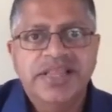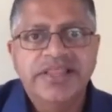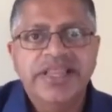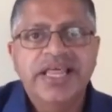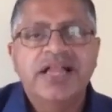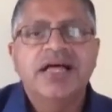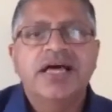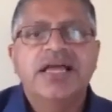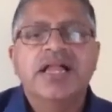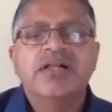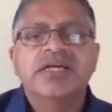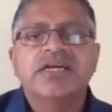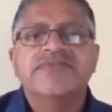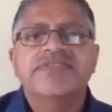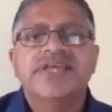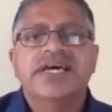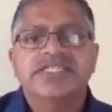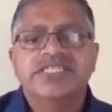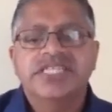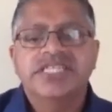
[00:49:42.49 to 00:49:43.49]
And, that, and I'll give
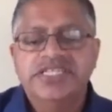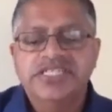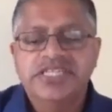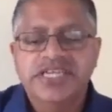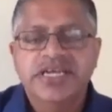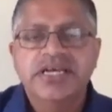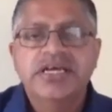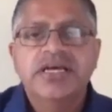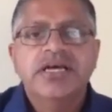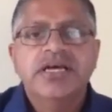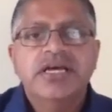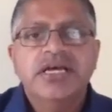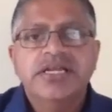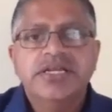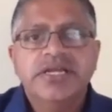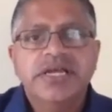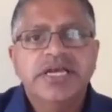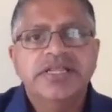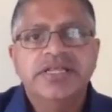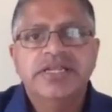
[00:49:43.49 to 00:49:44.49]
that teaching
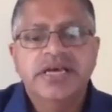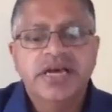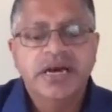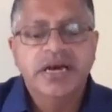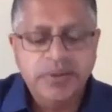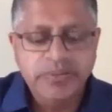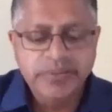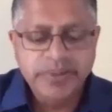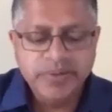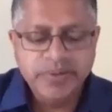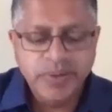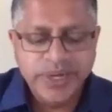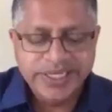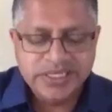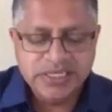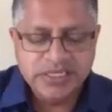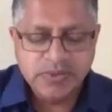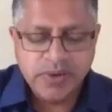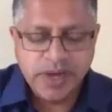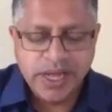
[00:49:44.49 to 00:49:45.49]
in the upcoming
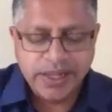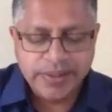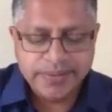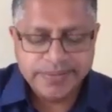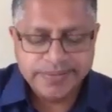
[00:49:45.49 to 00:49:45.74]
weeks as well.